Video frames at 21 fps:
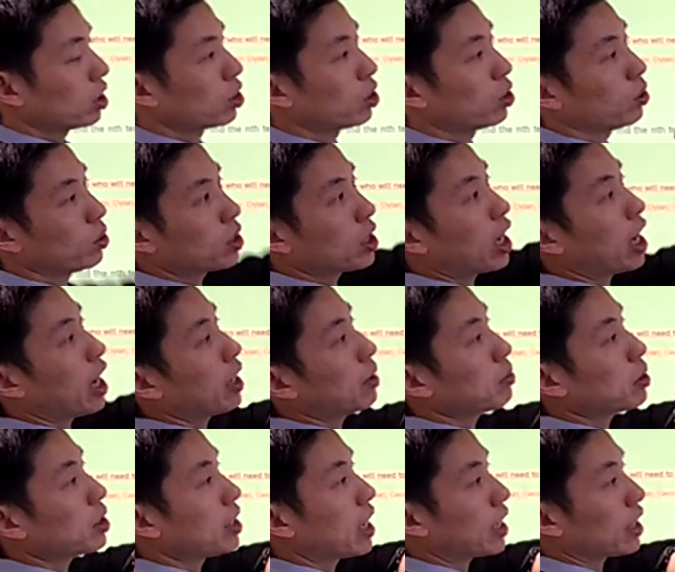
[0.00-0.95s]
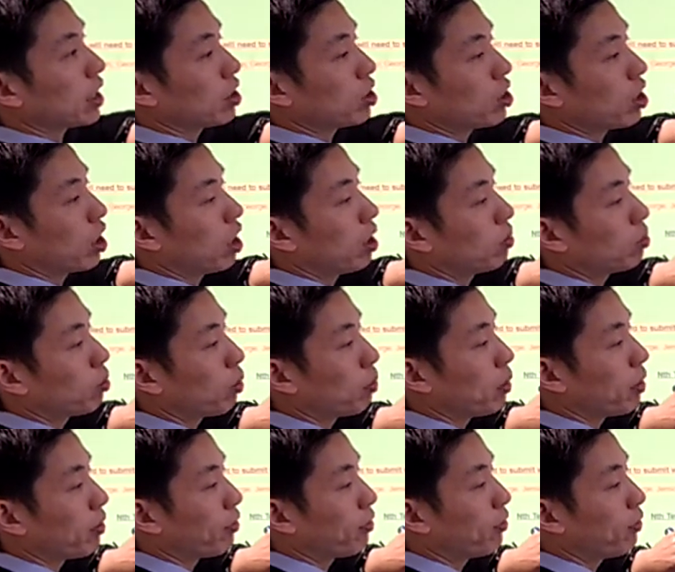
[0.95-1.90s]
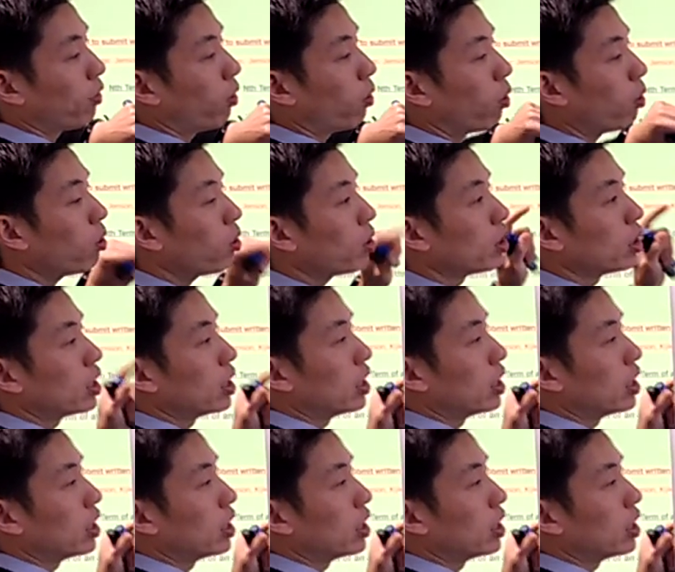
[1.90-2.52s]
2 times second term will be 4.